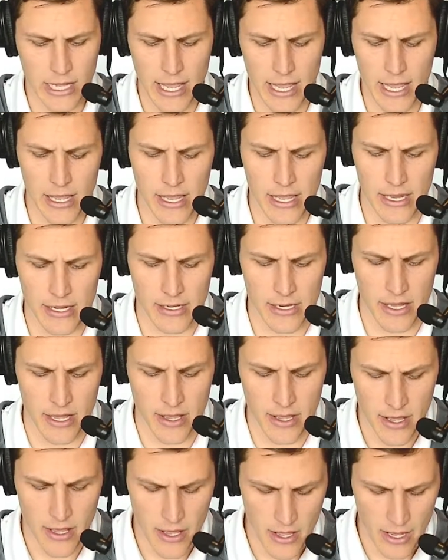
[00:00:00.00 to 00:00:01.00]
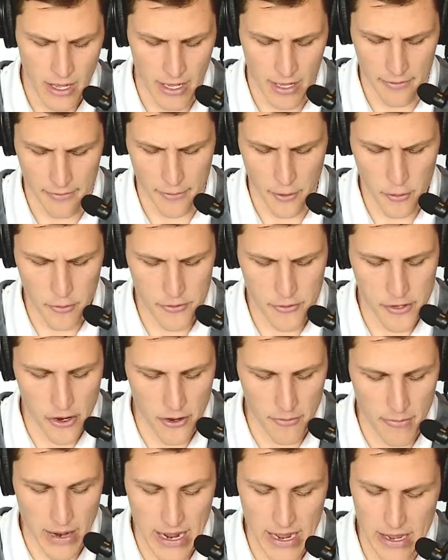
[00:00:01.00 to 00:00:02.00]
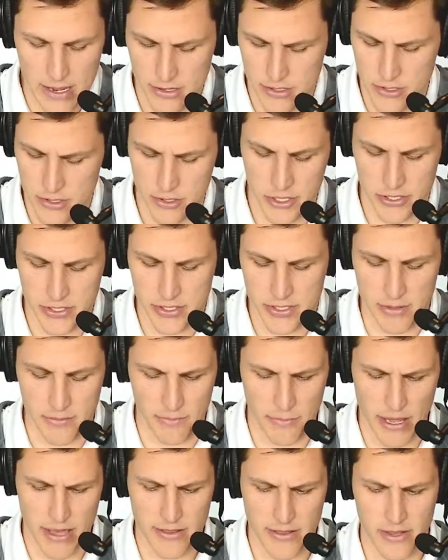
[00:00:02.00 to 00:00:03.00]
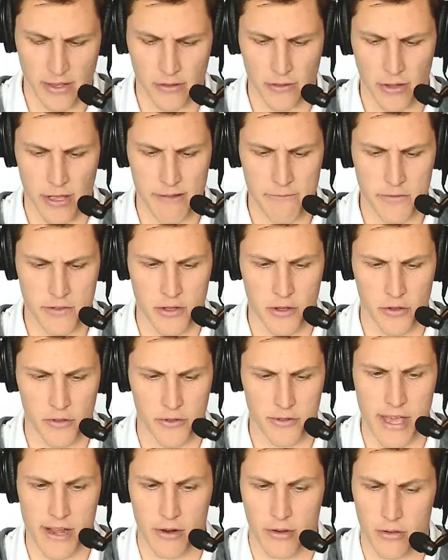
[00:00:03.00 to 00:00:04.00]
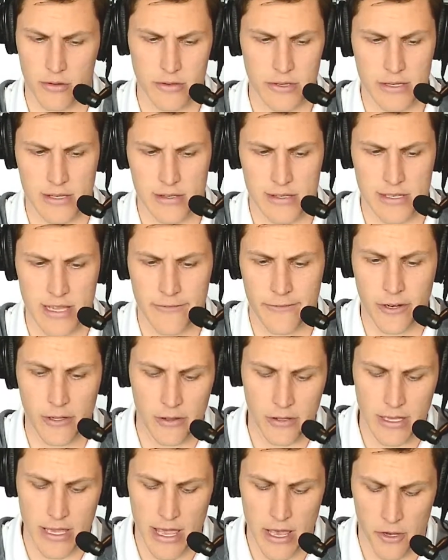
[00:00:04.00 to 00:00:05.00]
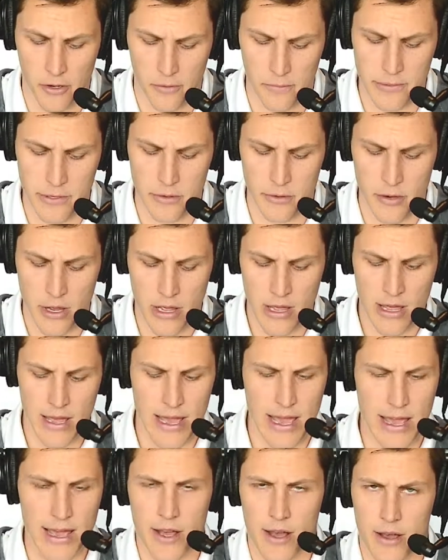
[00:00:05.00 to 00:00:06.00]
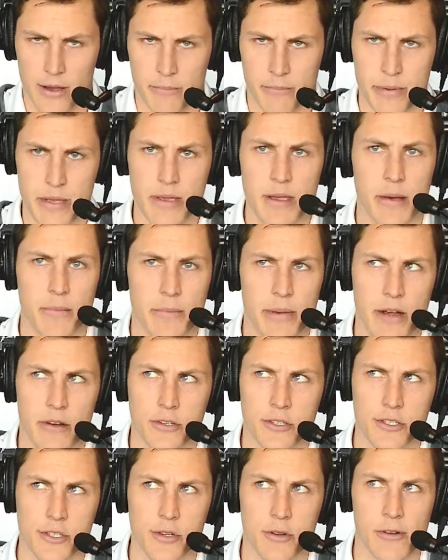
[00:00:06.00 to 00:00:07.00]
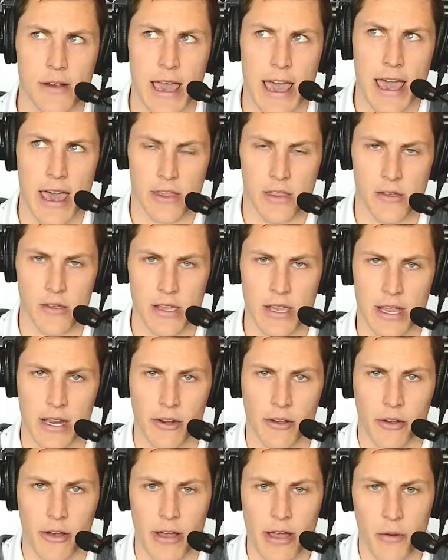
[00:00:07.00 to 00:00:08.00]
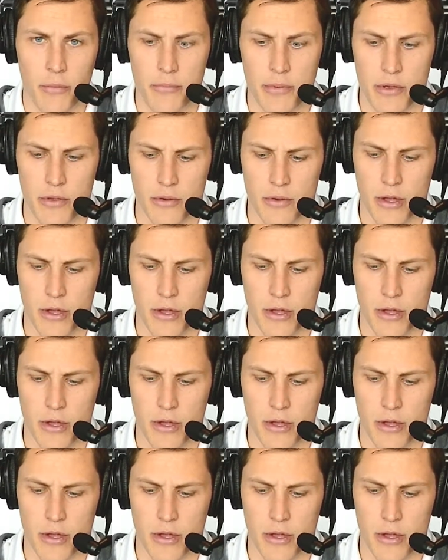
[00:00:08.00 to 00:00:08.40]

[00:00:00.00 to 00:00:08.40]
And those are just some basic life skills that'll definitely help you be a better student athlete, and it'll help you